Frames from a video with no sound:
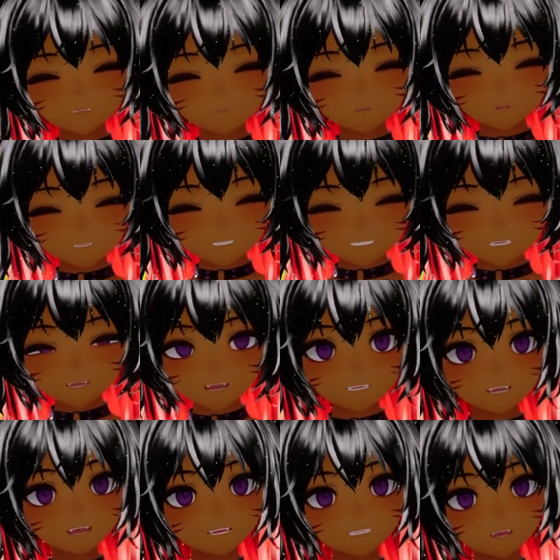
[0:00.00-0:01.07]
storm
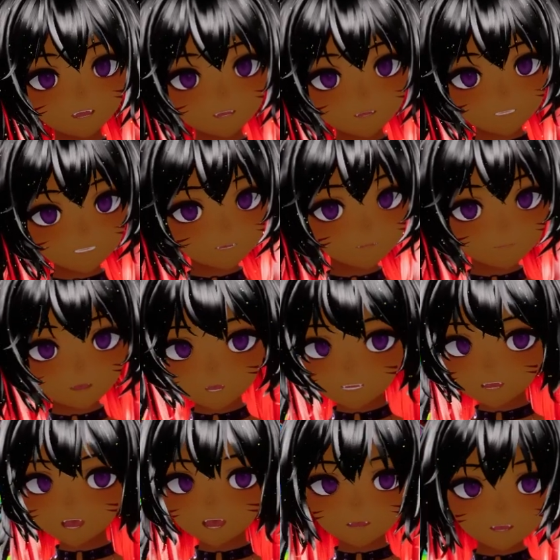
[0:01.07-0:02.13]
surge that most
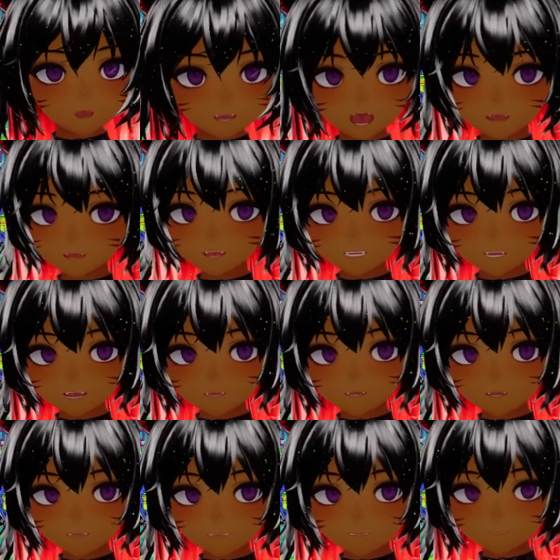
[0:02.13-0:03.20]
likely you're not going to
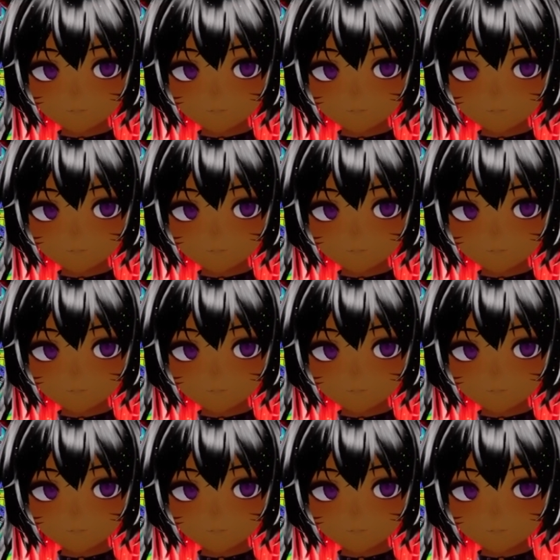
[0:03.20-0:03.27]
survive.